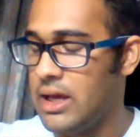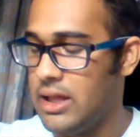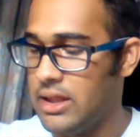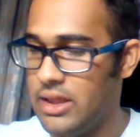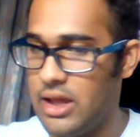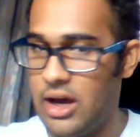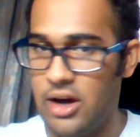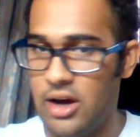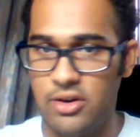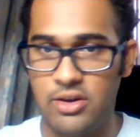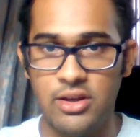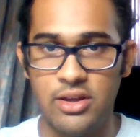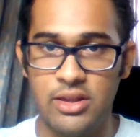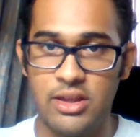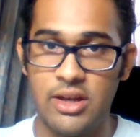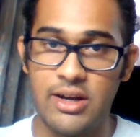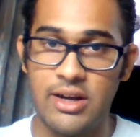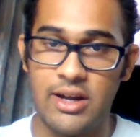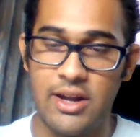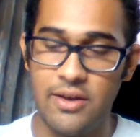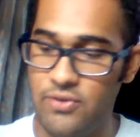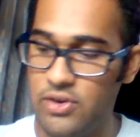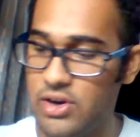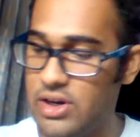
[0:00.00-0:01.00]
Now the
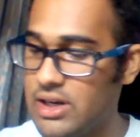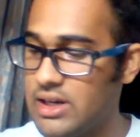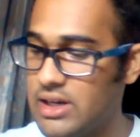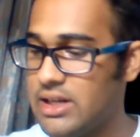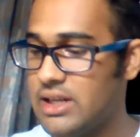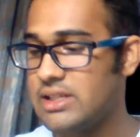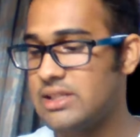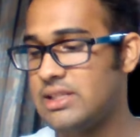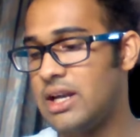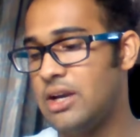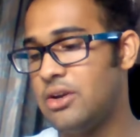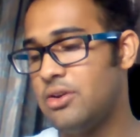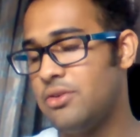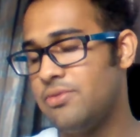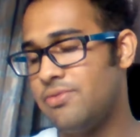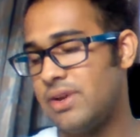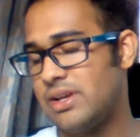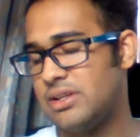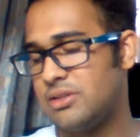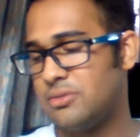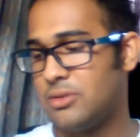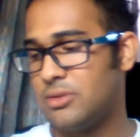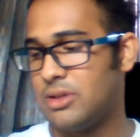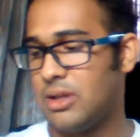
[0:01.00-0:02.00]
difficulties that you
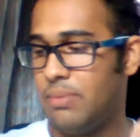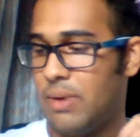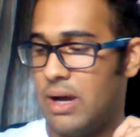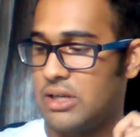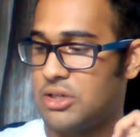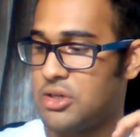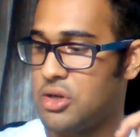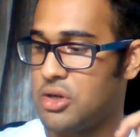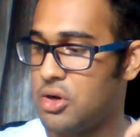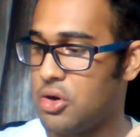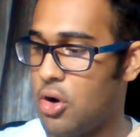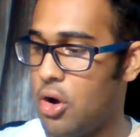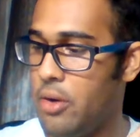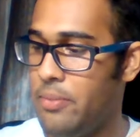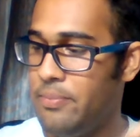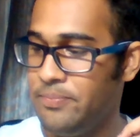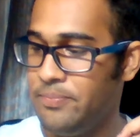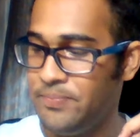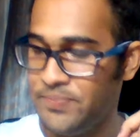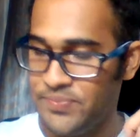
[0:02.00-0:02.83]
face with the partial drop